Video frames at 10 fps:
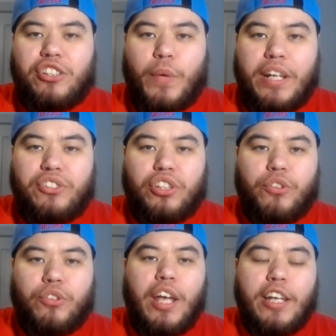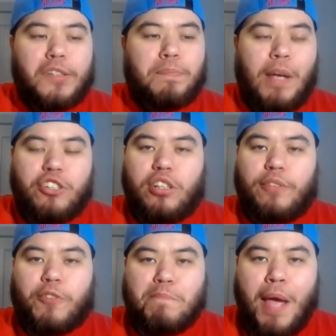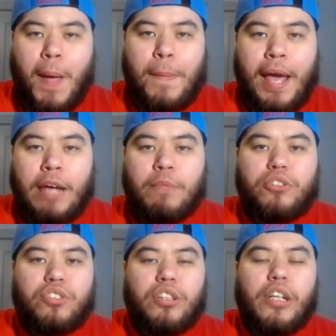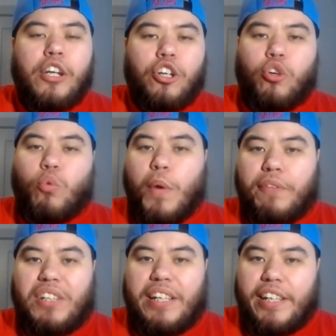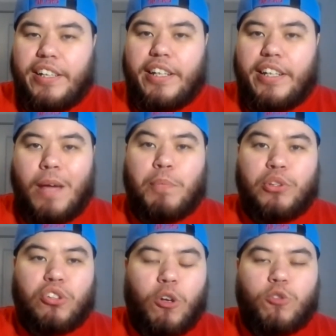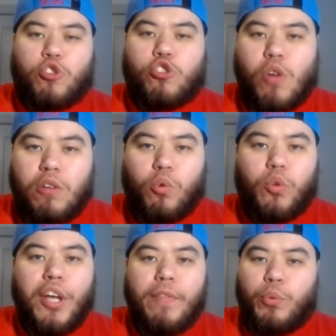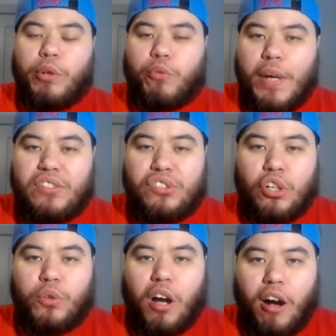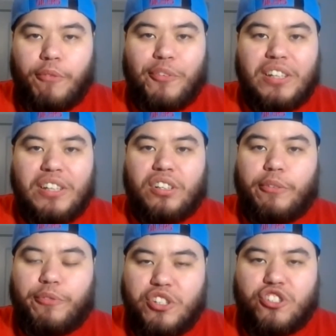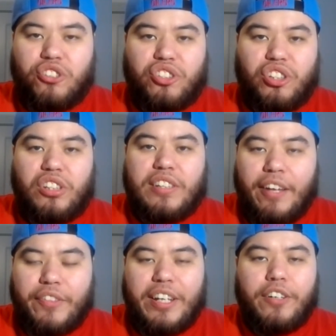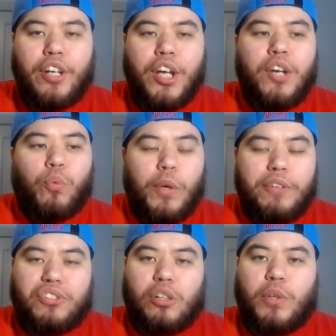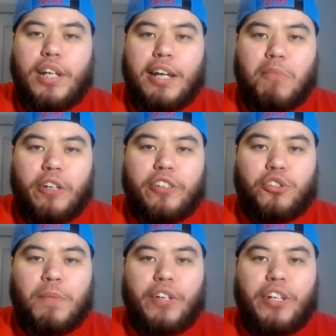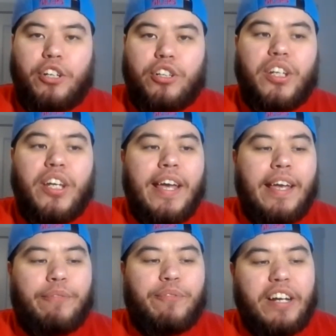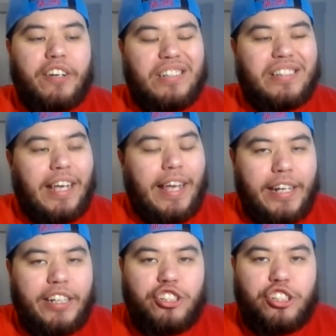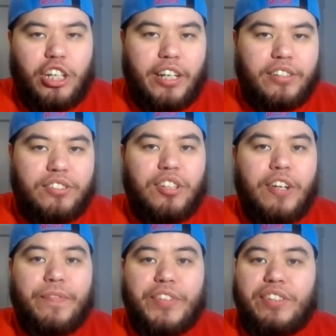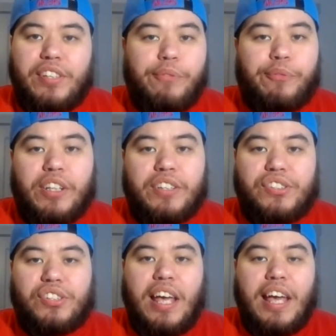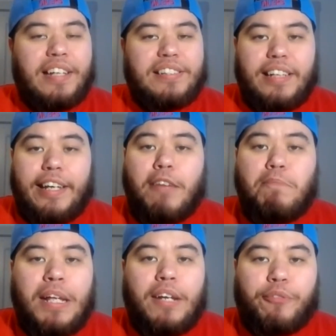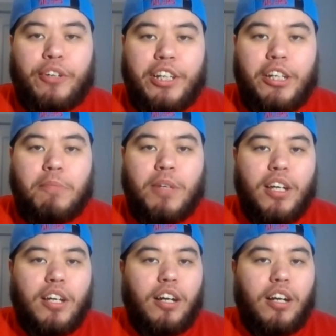the red zone, especially for Pep Hamilton, who with the Indianapolis Colts struggled with red zone offense and efficiency down there. With someone like Marcus Mariota, if there is any chance the defense has to game plan for him